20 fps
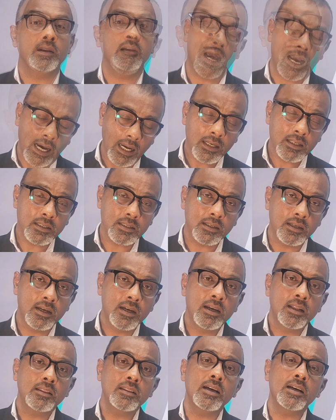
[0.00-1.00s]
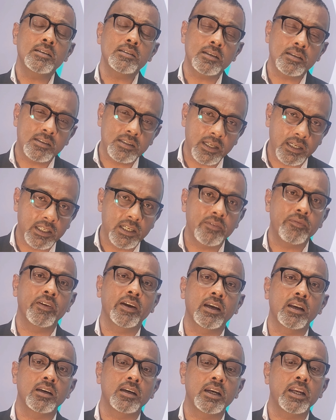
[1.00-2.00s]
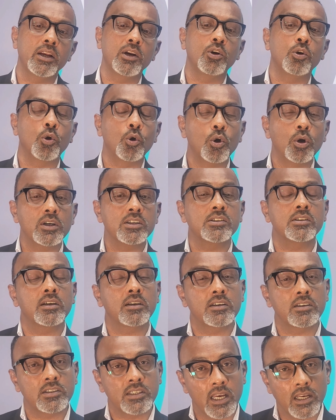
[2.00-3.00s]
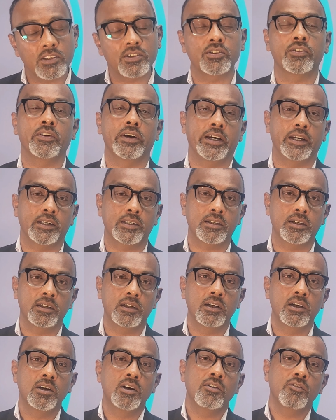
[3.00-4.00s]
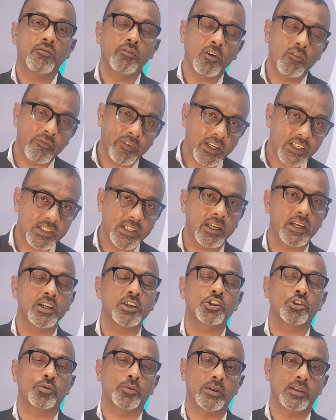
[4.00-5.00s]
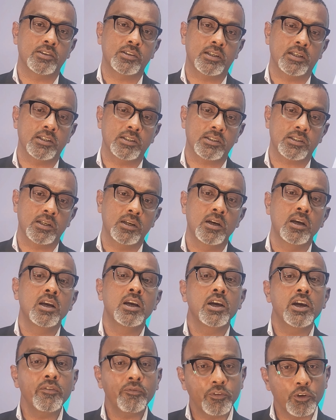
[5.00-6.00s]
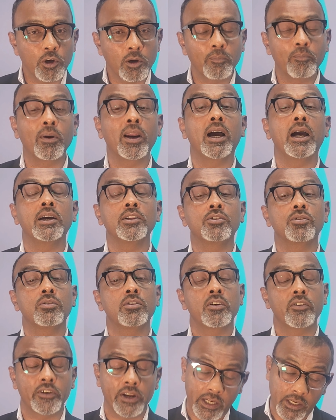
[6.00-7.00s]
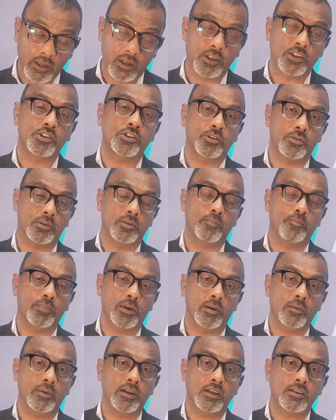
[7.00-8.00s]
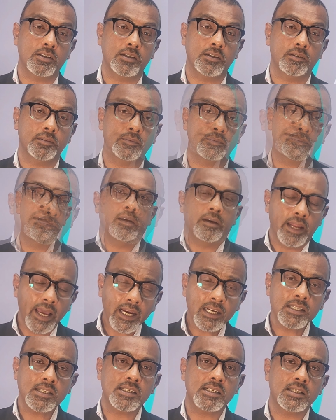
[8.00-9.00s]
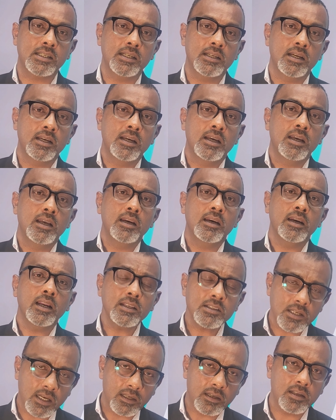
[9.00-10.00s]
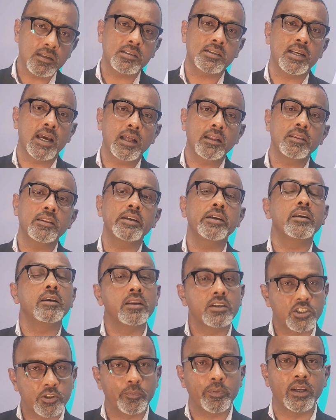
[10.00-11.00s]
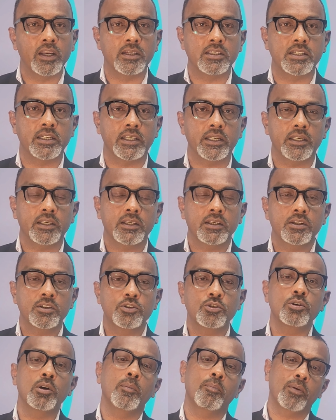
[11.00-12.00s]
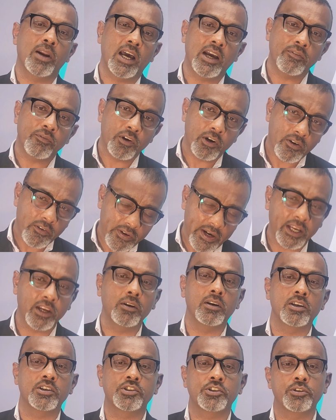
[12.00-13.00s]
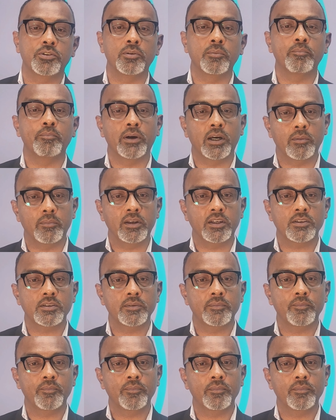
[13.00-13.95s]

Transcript: And there's a significantly lower success rate for visa issuances if you apply through the regular student permit. Next, let's understand the eligibility to apply for a regular student permit.